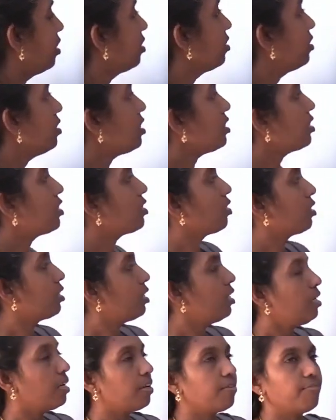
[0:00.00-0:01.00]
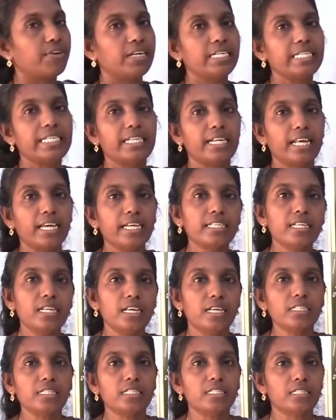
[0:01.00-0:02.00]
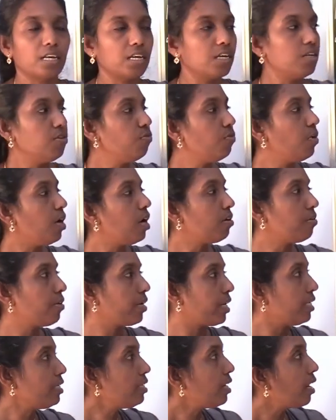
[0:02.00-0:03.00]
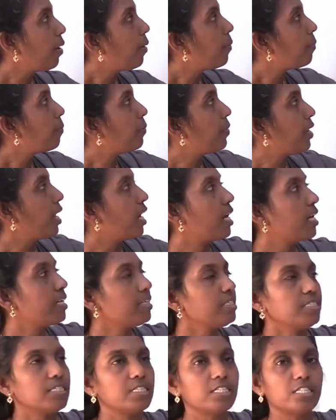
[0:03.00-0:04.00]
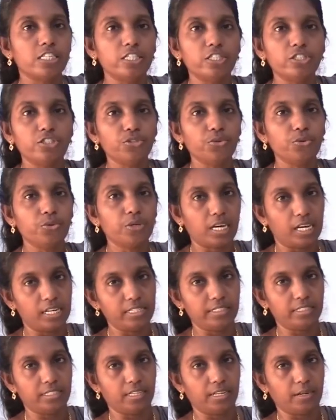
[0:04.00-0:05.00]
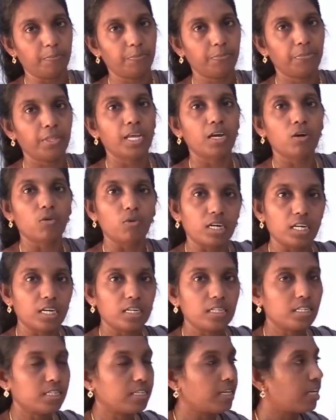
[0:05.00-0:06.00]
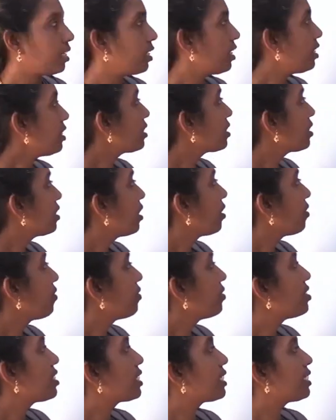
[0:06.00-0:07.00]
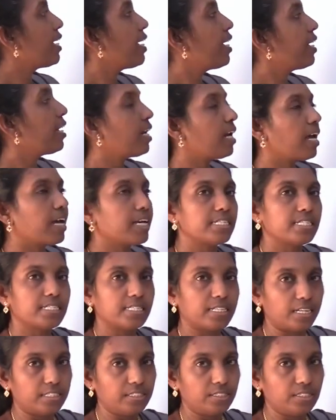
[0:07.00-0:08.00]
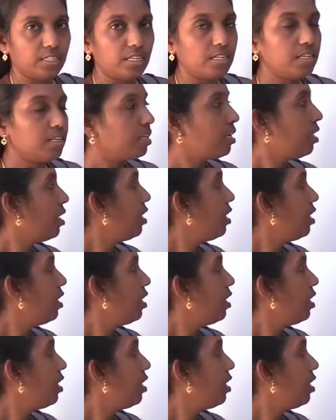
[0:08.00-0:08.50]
These are the different techniques involved in plant tissue culture. What are the techniques? Sterilization,